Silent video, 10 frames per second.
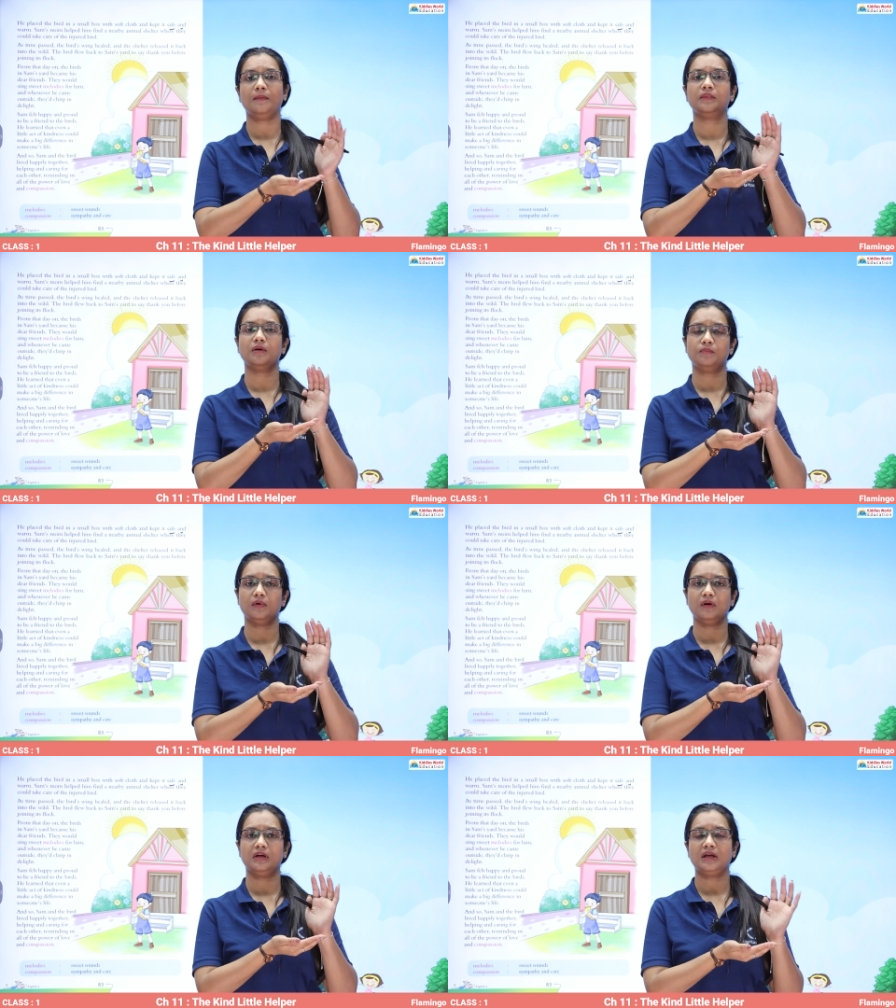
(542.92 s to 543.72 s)
up the
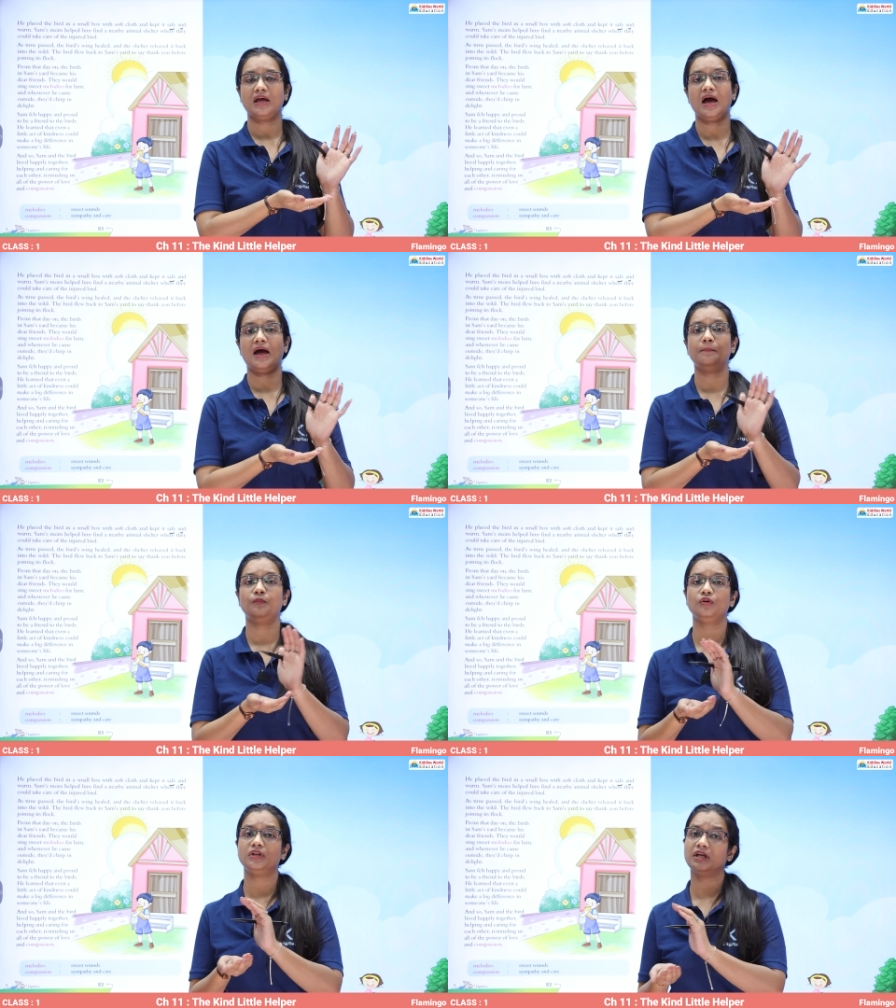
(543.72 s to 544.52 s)
bird and
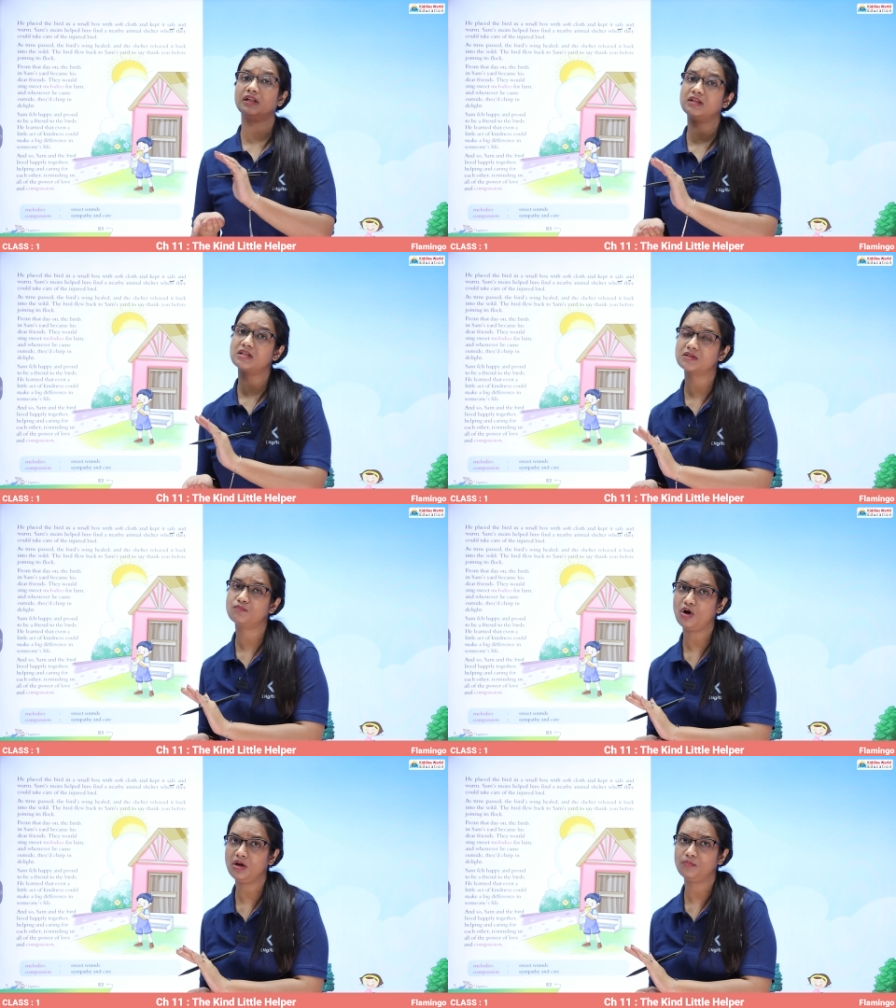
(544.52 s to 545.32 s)
put it in the
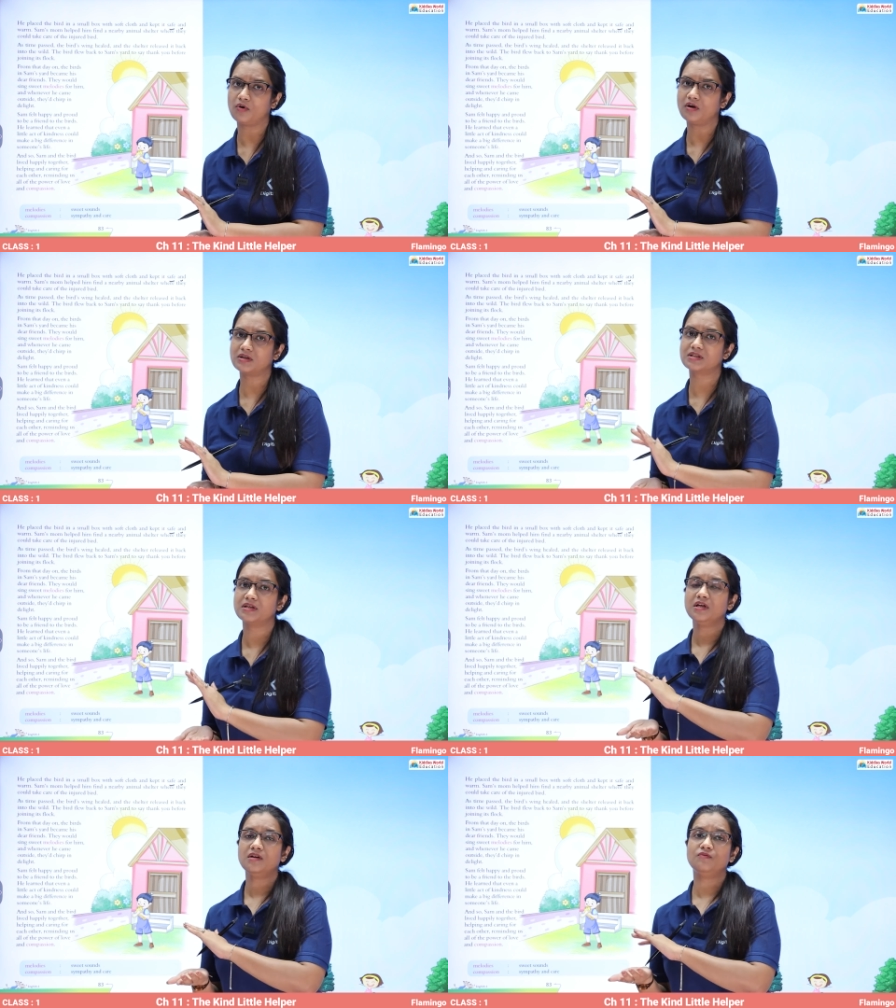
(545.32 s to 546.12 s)
small box
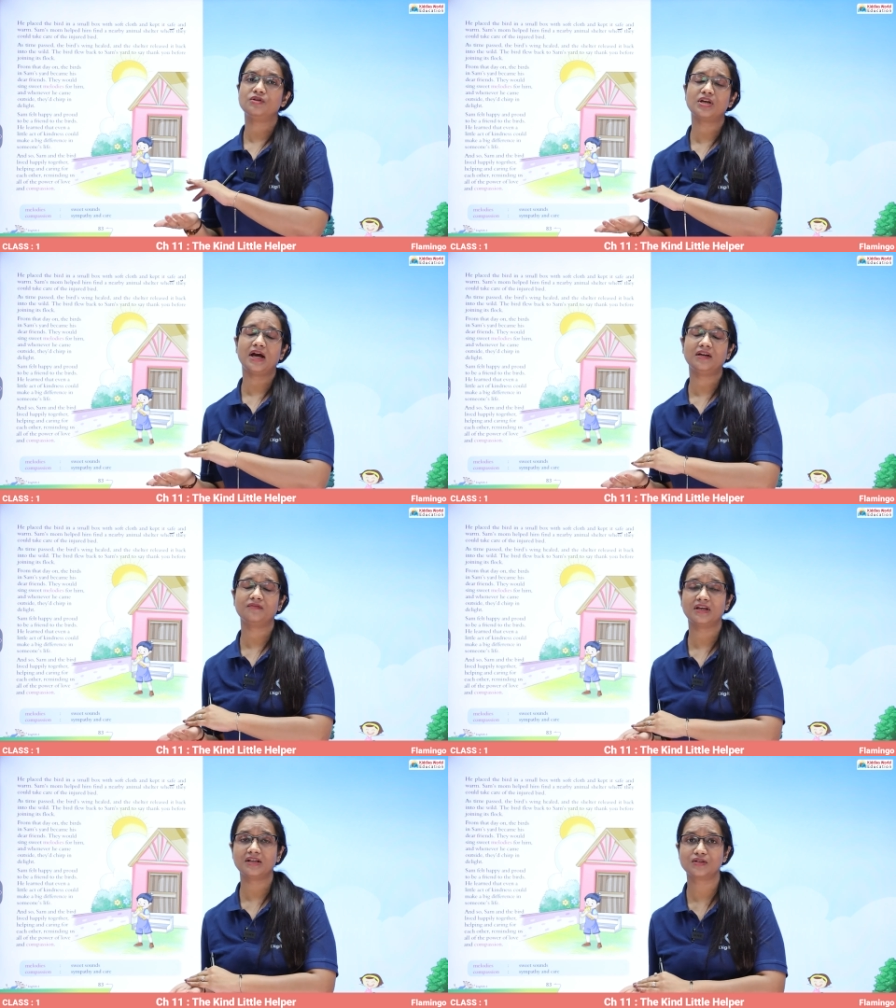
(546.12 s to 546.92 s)
which had a
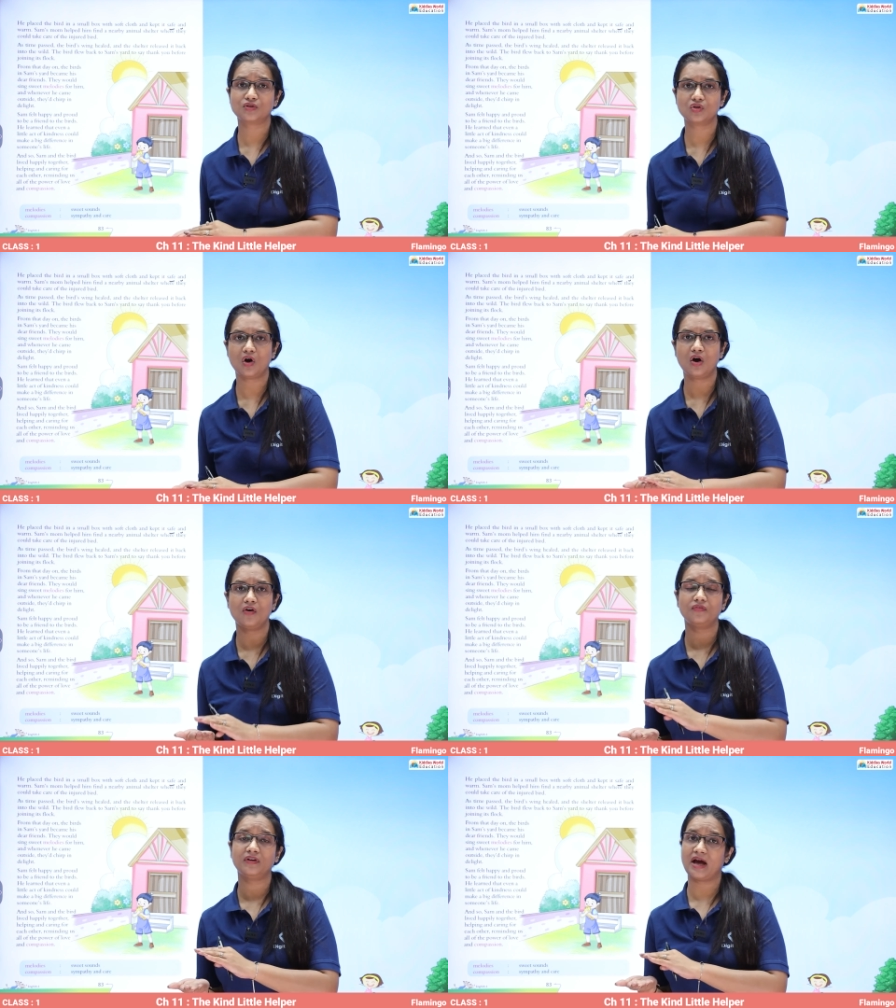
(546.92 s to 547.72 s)
very
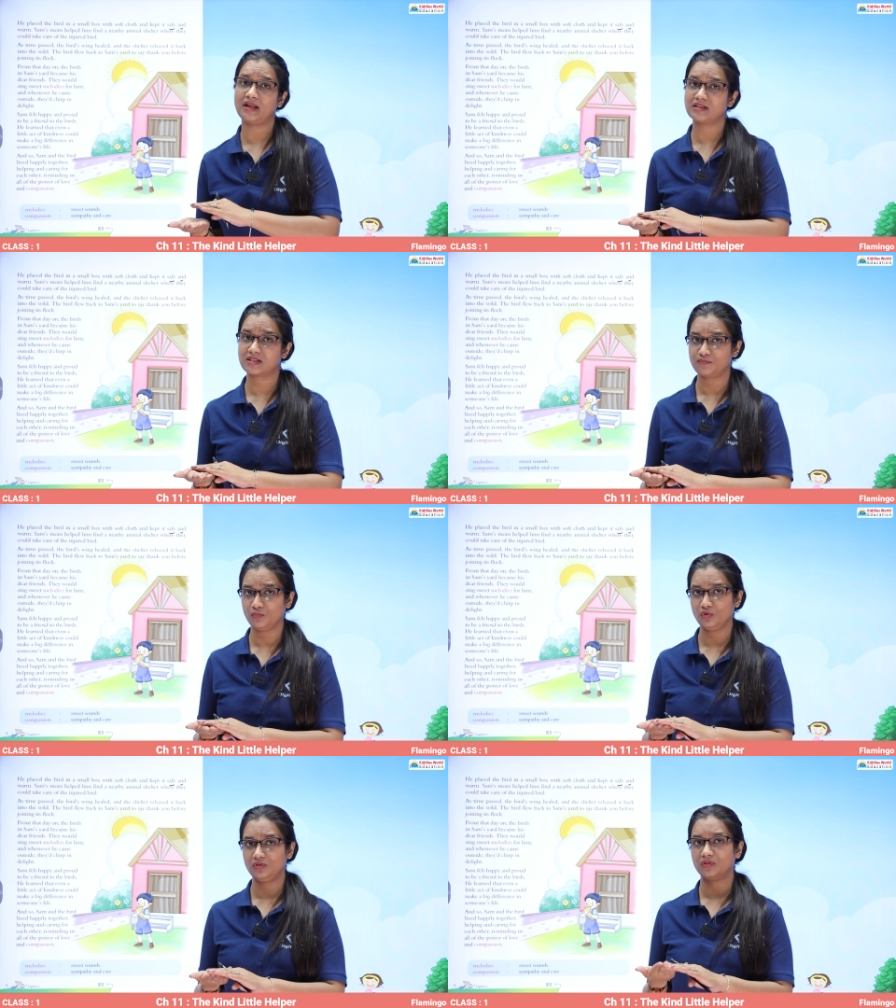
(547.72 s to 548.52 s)
soft and
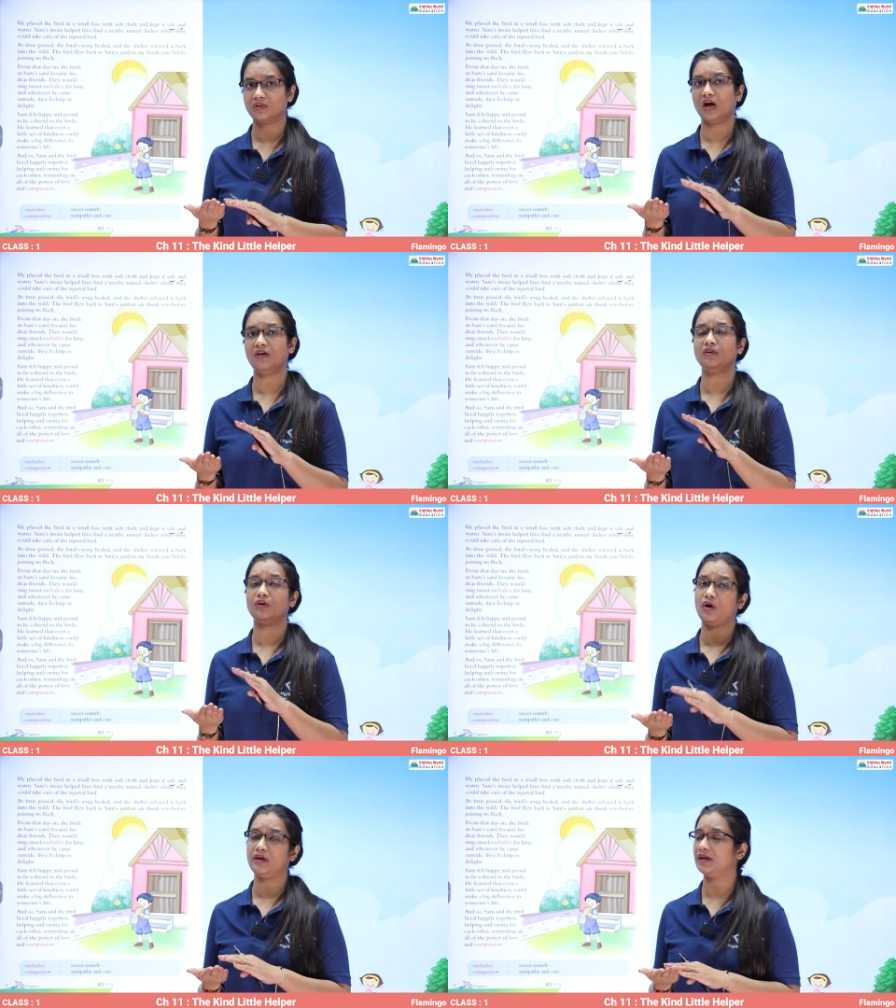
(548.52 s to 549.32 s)
smooth
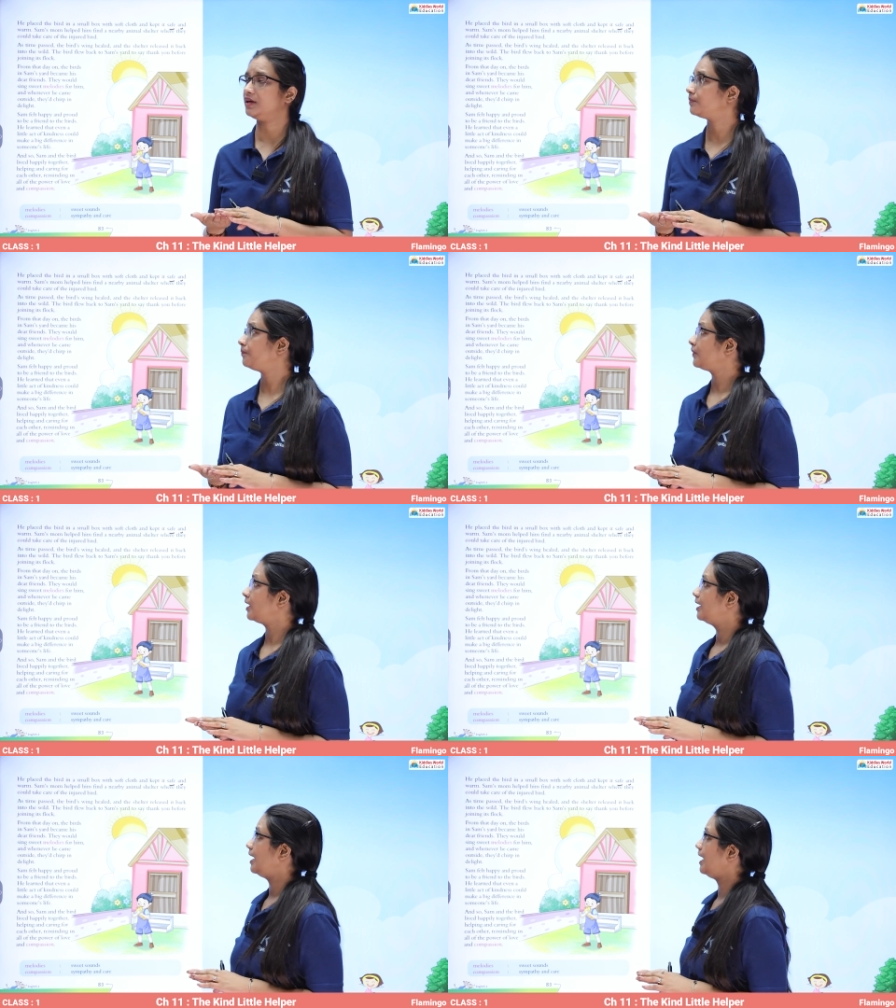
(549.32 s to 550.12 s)
cover on it.
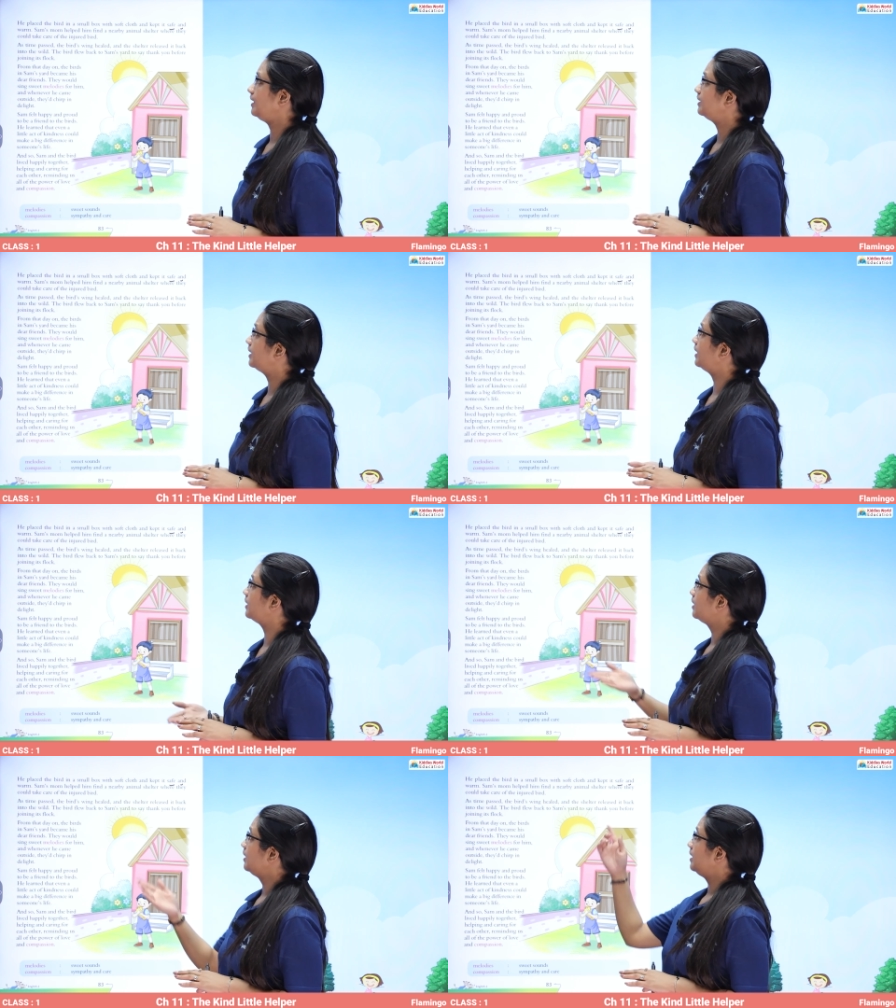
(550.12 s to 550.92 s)
And
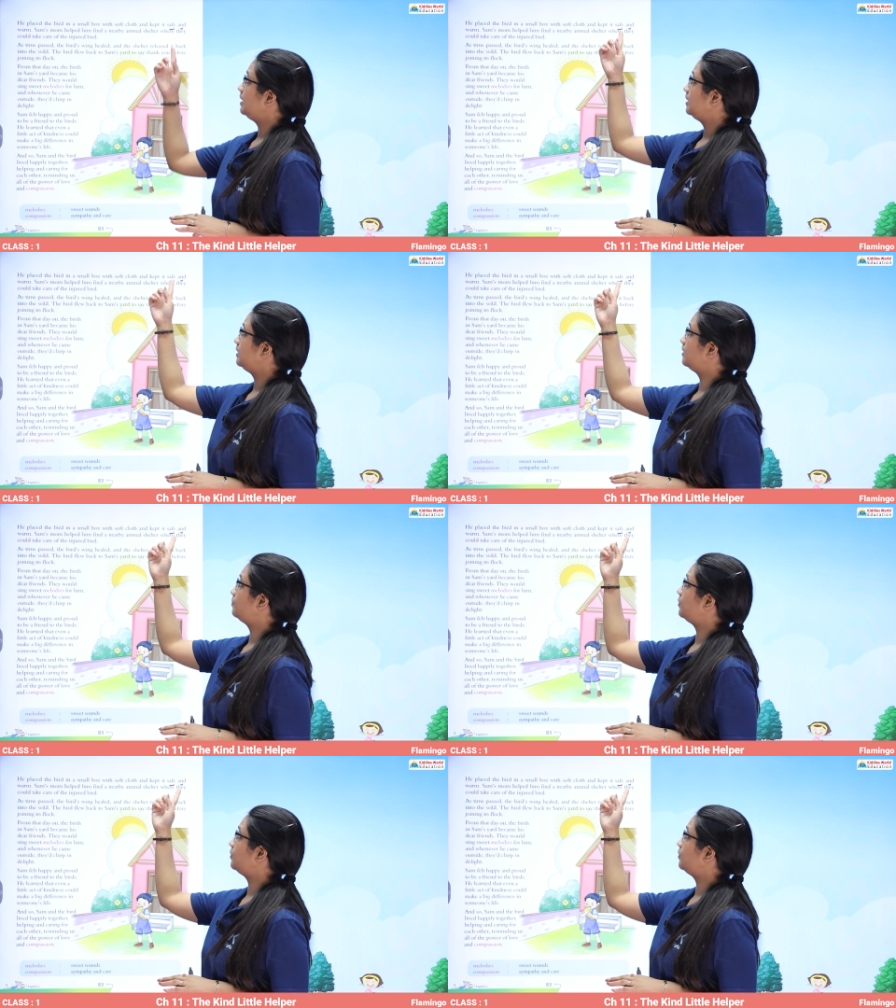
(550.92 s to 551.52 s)
then the